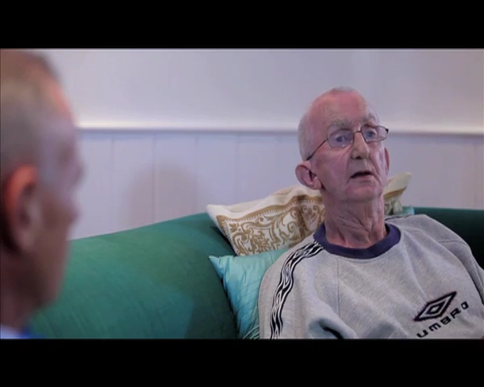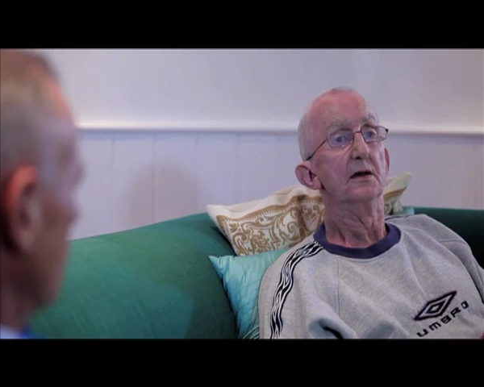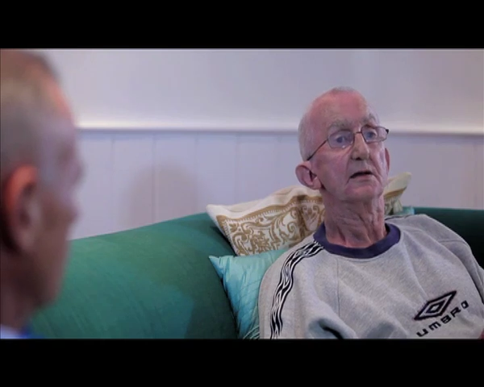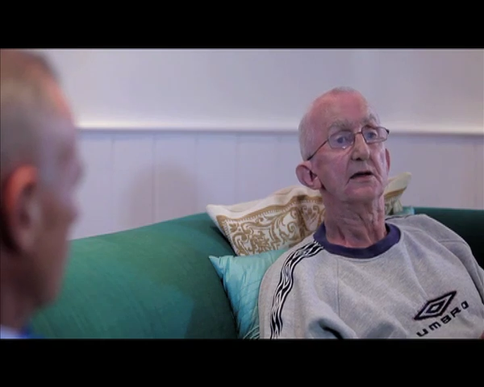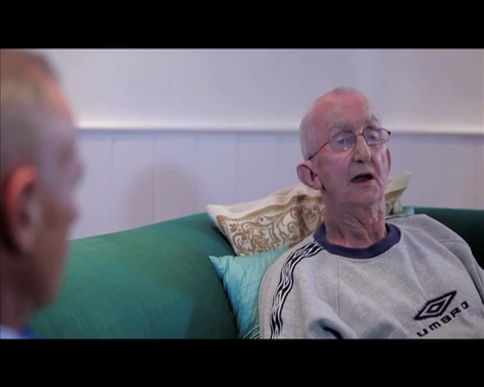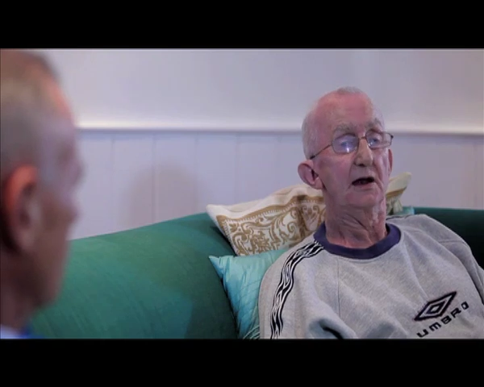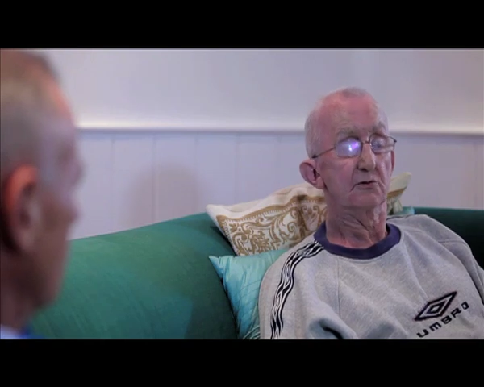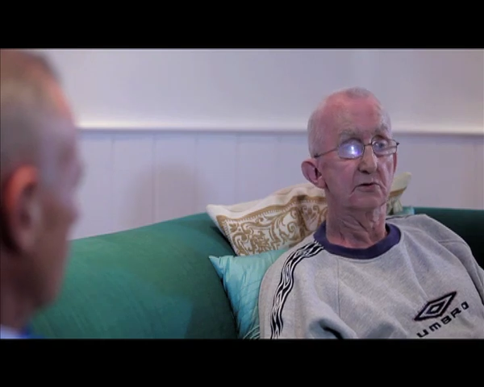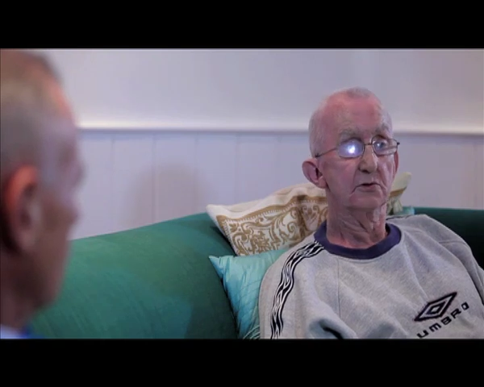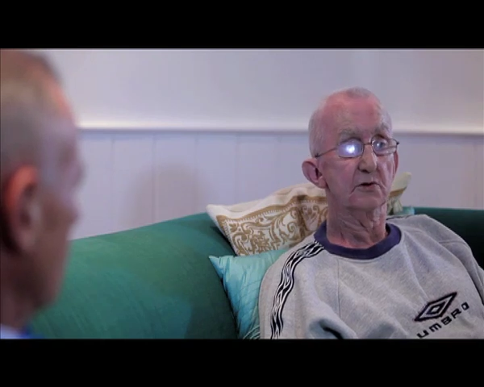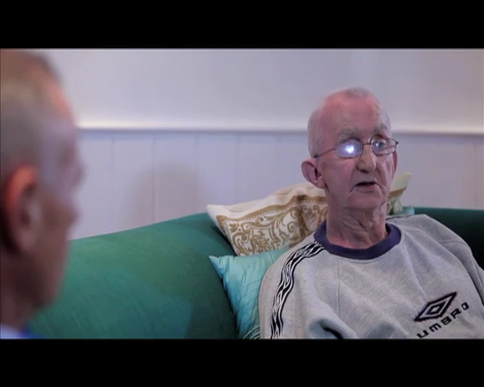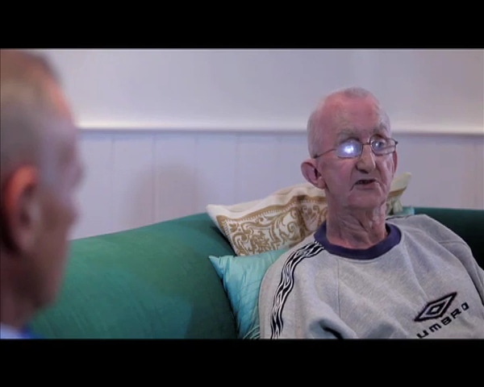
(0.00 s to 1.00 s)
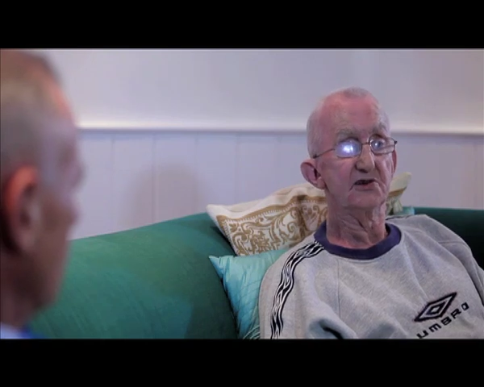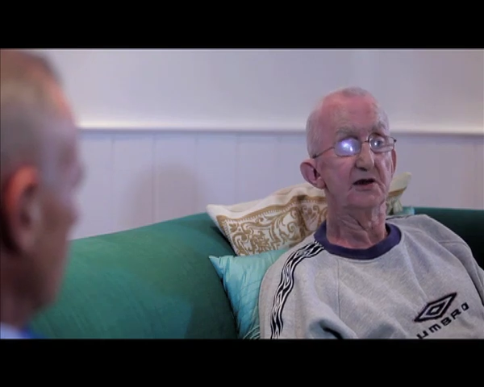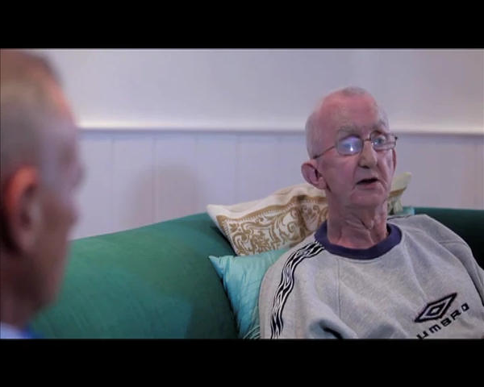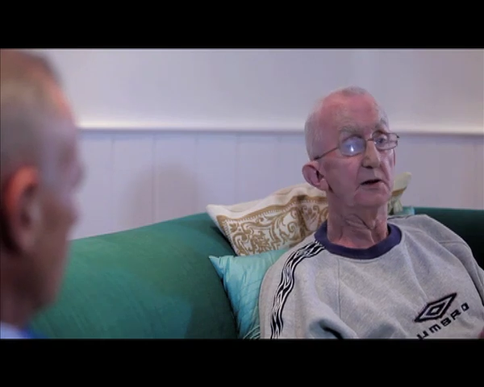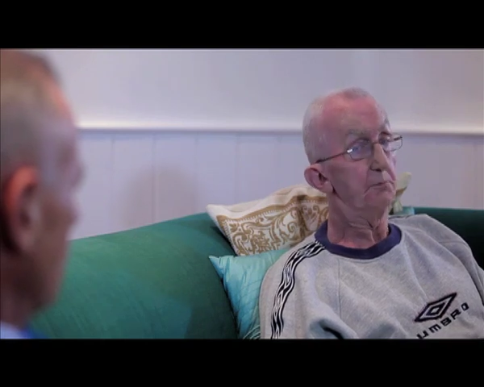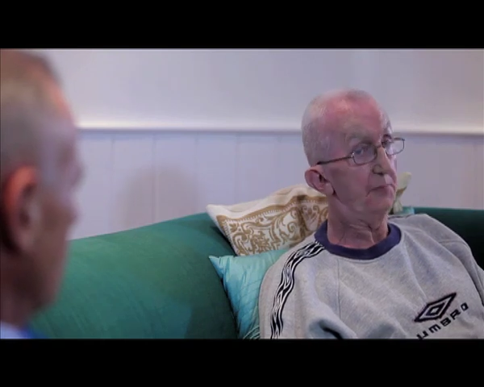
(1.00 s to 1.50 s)
Carol Kazir,
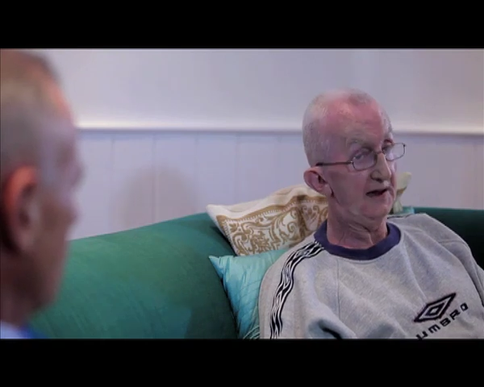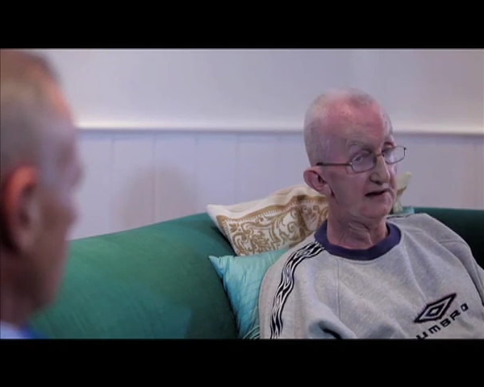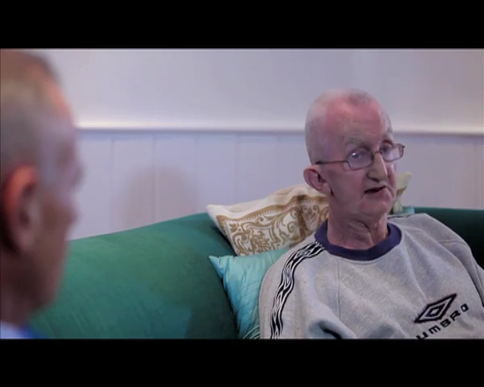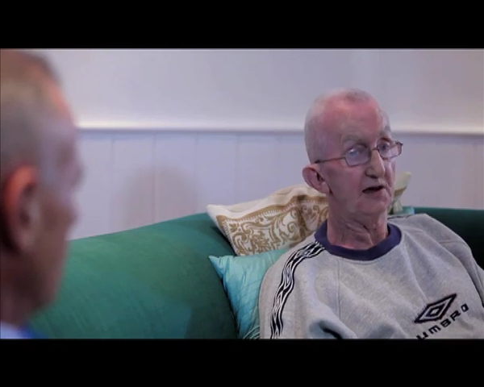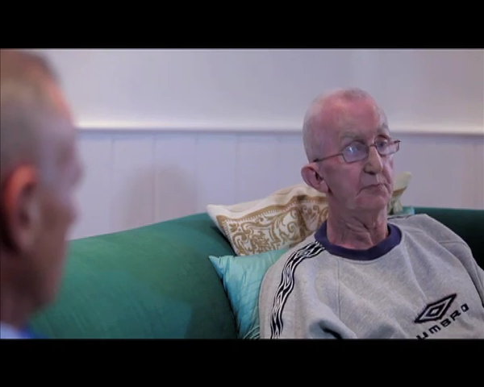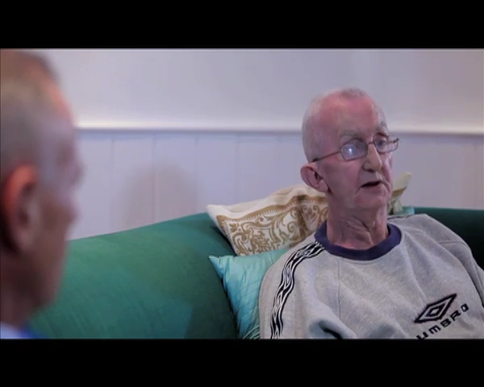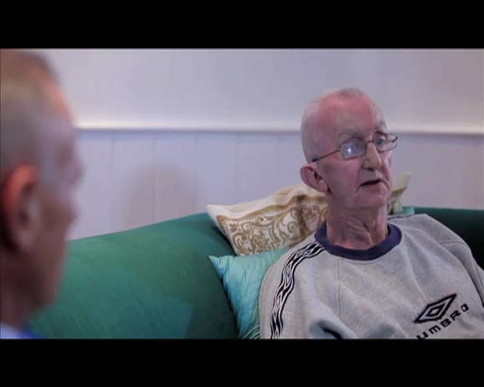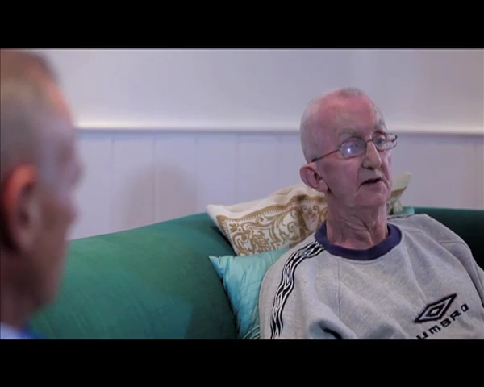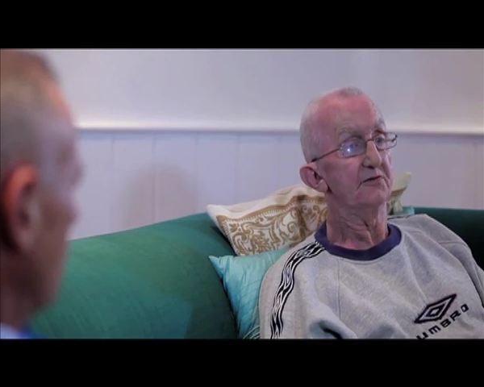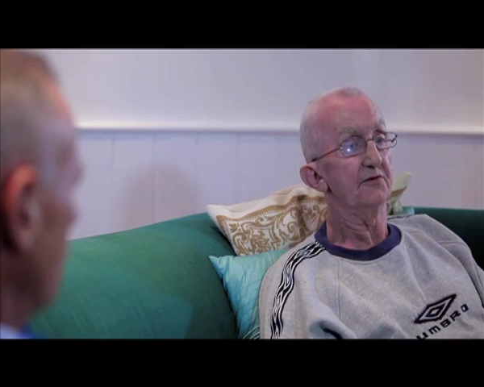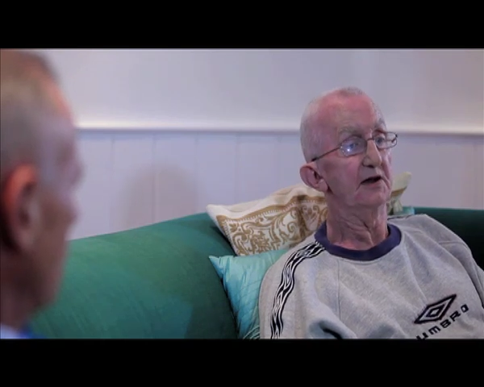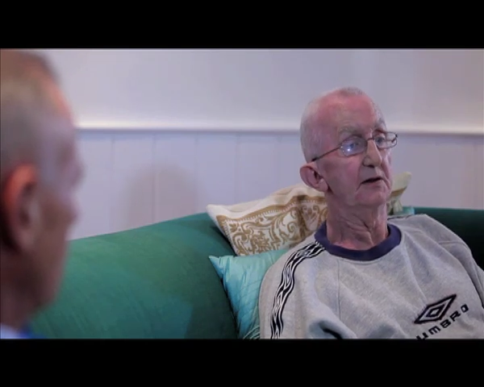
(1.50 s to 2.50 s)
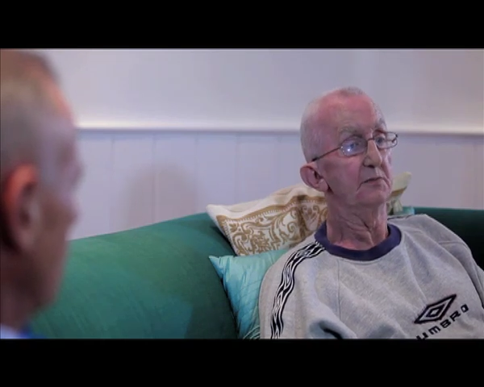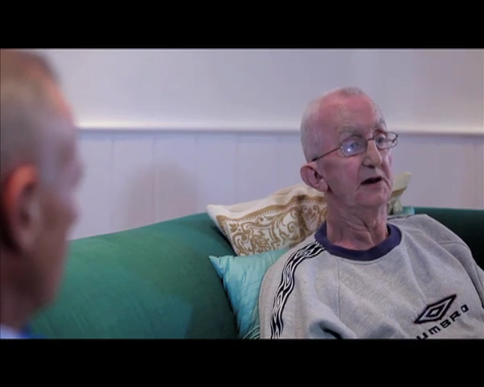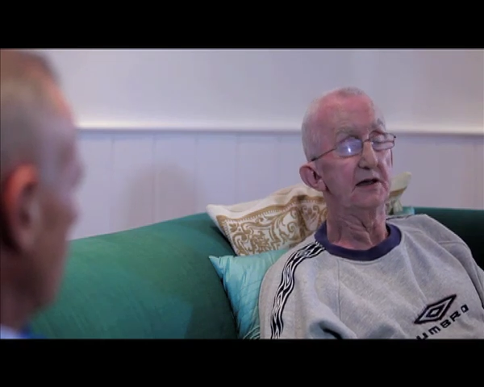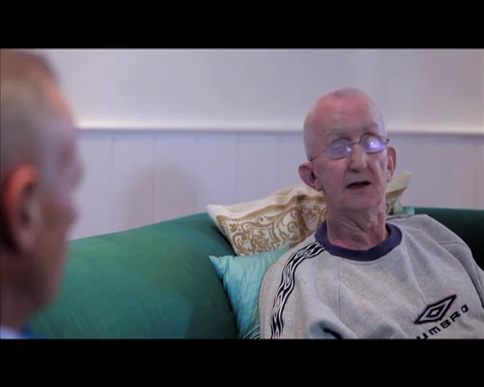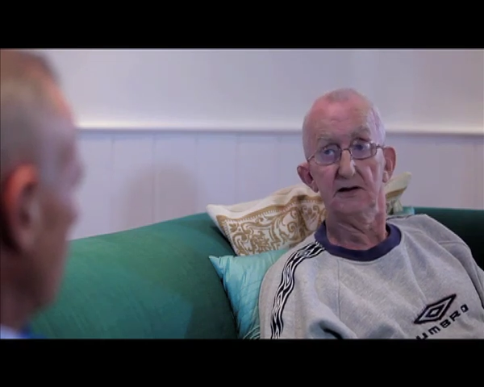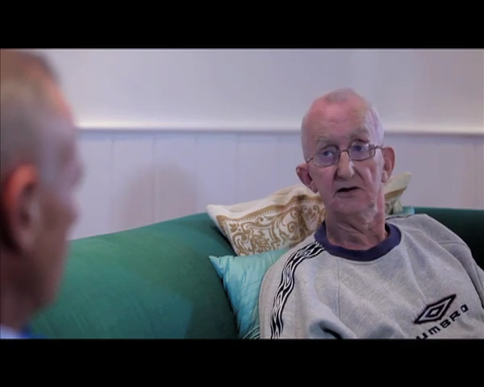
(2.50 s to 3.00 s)
backed up by her family
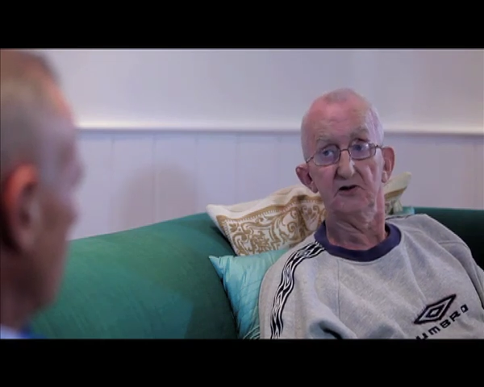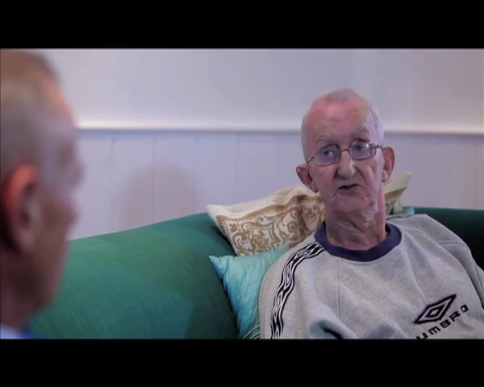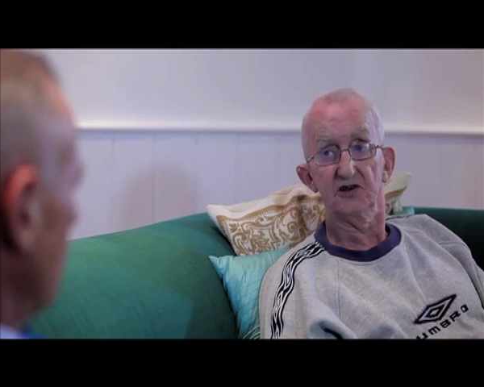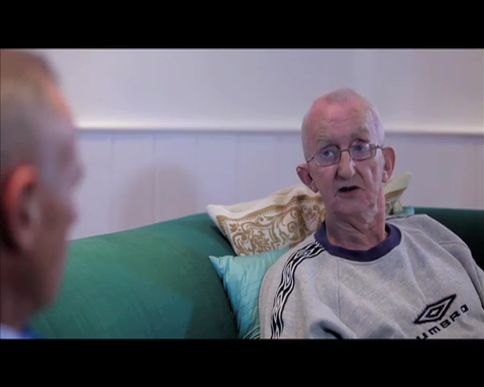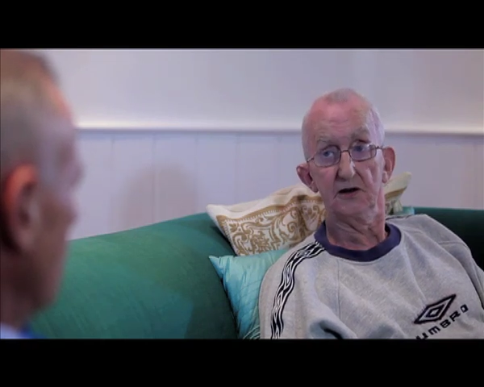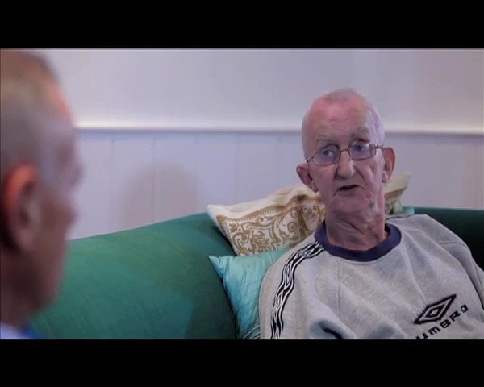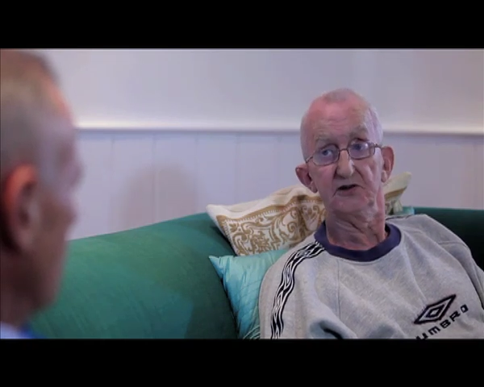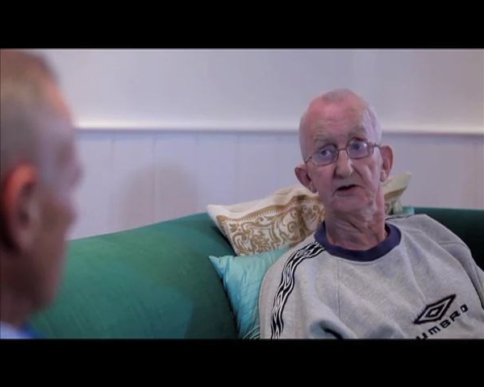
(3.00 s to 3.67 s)
and her solicitor,